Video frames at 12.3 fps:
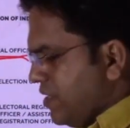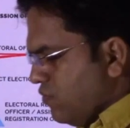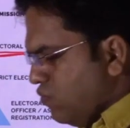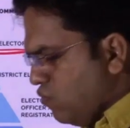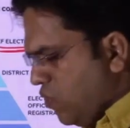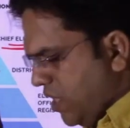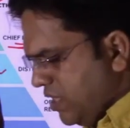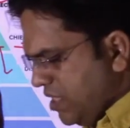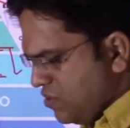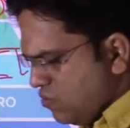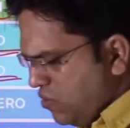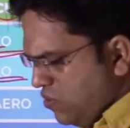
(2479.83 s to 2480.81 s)
And who are
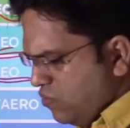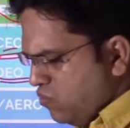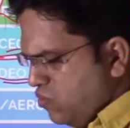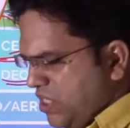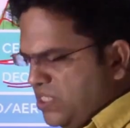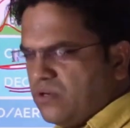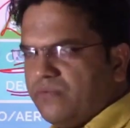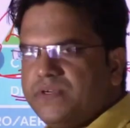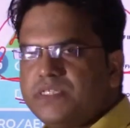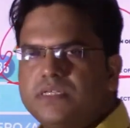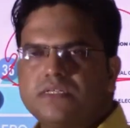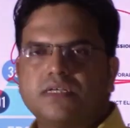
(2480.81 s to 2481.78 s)
these going, who these
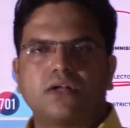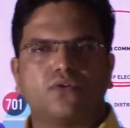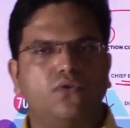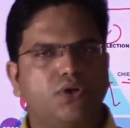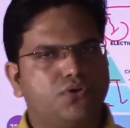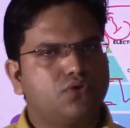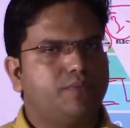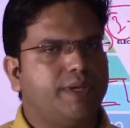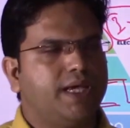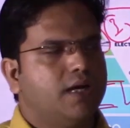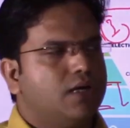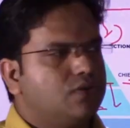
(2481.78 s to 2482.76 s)
officers are going to
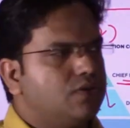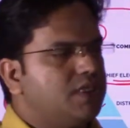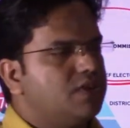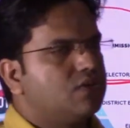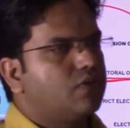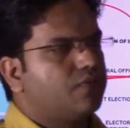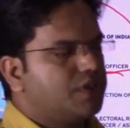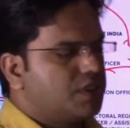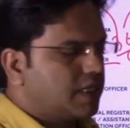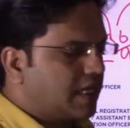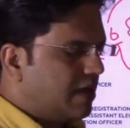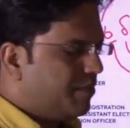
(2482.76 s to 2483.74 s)
be? So these
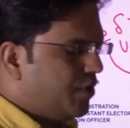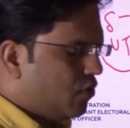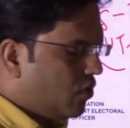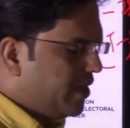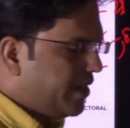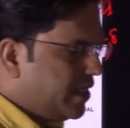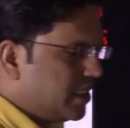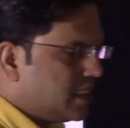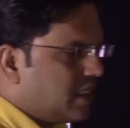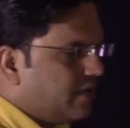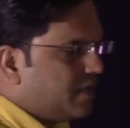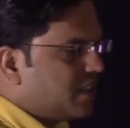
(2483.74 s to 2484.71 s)
officer can be All India
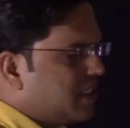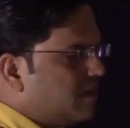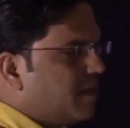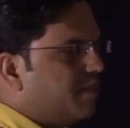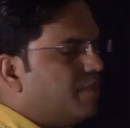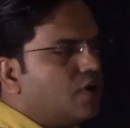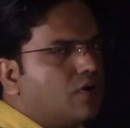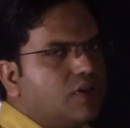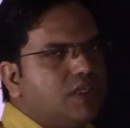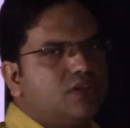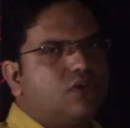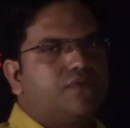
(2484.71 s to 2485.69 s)
Services member,
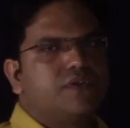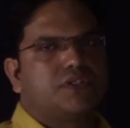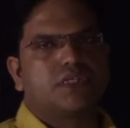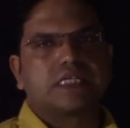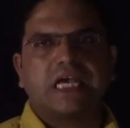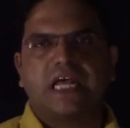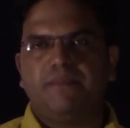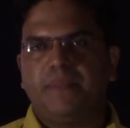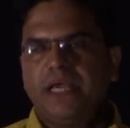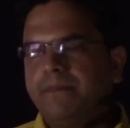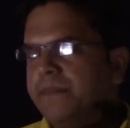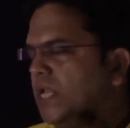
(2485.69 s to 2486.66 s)
or these officers can
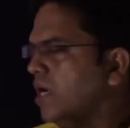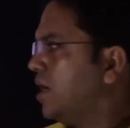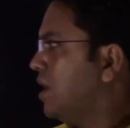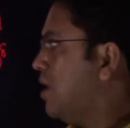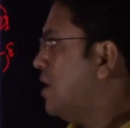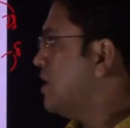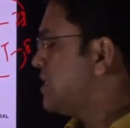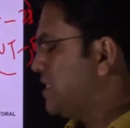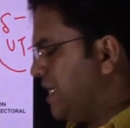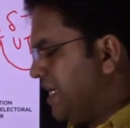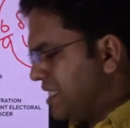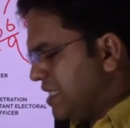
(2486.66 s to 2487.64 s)
be uh,
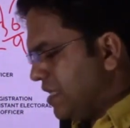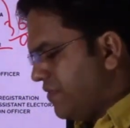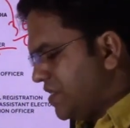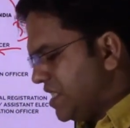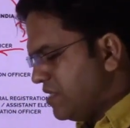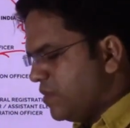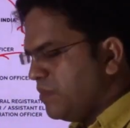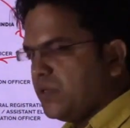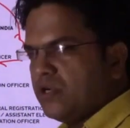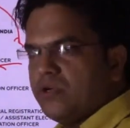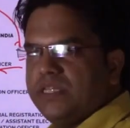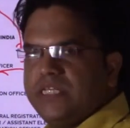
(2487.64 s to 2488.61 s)
state services
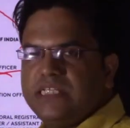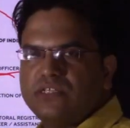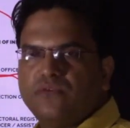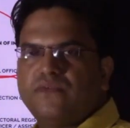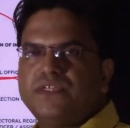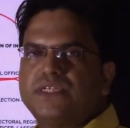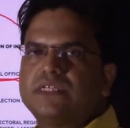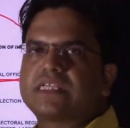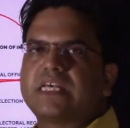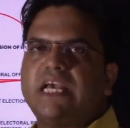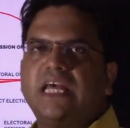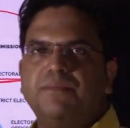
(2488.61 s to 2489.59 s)
member, or these officers
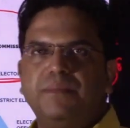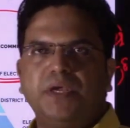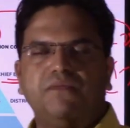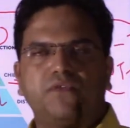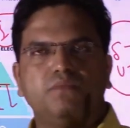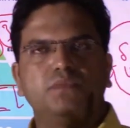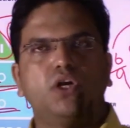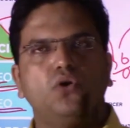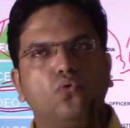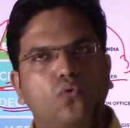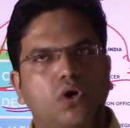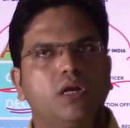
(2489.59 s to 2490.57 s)
can be from the
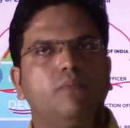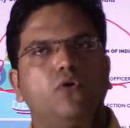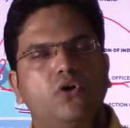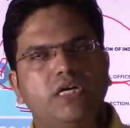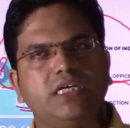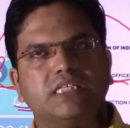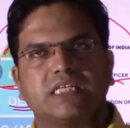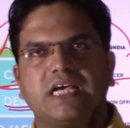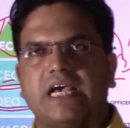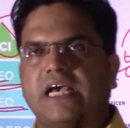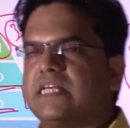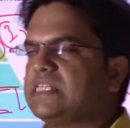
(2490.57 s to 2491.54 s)
local bodies
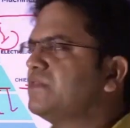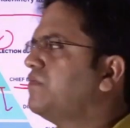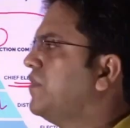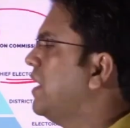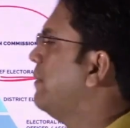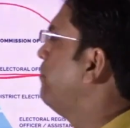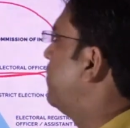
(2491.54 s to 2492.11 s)
as well,